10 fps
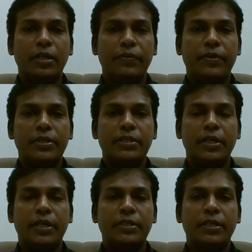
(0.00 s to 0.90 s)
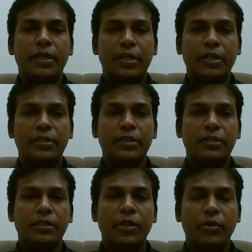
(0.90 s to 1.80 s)
Different Studies and
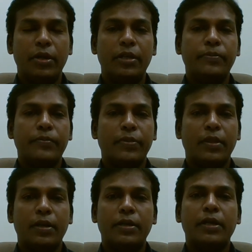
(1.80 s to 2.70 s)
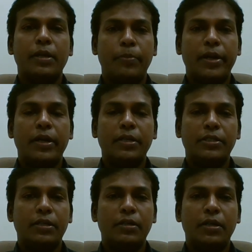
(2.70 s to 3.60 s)
Analysis, New Delhi, Dr. Pankaj
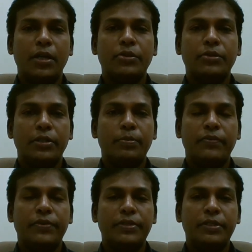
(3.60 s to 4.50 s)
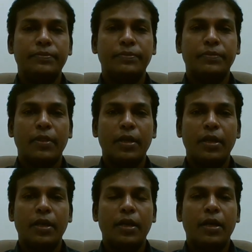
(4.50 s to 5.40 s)
Jha, Associate Professor
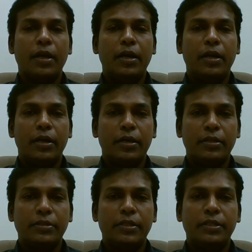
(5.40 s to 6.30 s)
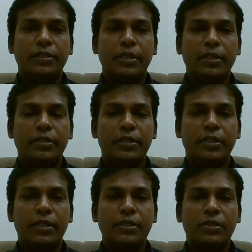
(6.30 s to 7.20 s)
in the
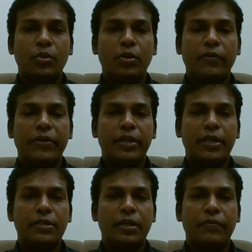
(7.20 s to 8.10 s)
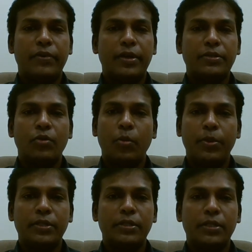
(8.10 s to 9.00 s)
General School of International Affairs,
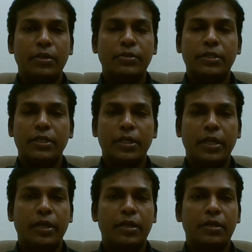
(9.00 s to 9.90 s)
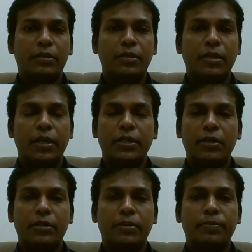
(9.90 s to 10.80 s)
OPS University, Haryana, and
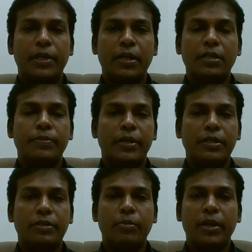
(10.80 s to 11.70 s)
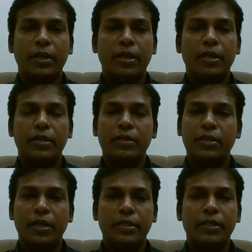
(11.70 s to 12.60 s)
Dr. Prakash Pandisa, my colleague
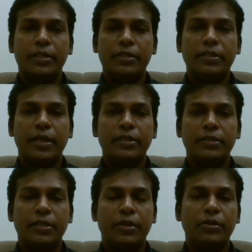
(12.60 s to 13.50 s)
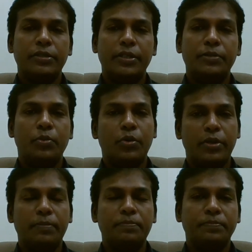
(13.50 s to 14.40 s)
at the International Security Studies
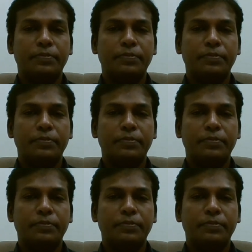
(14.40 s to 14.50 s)
program.